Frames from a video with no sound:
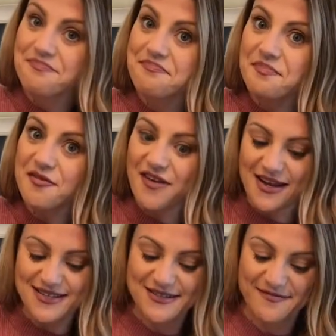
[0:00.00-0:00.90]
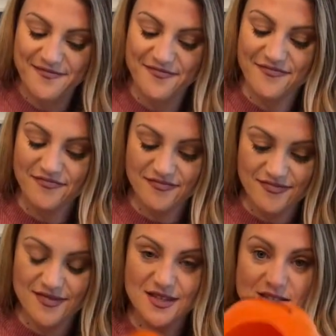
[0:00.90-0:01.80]
Perfect.
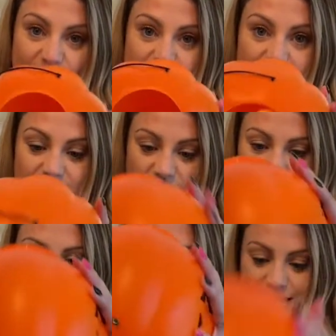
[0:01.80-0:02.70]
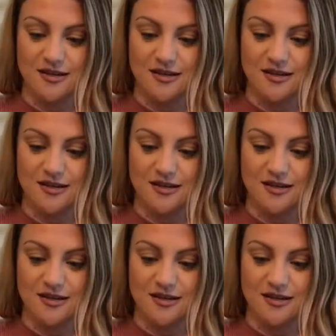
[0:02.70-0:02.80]
So it's in there good.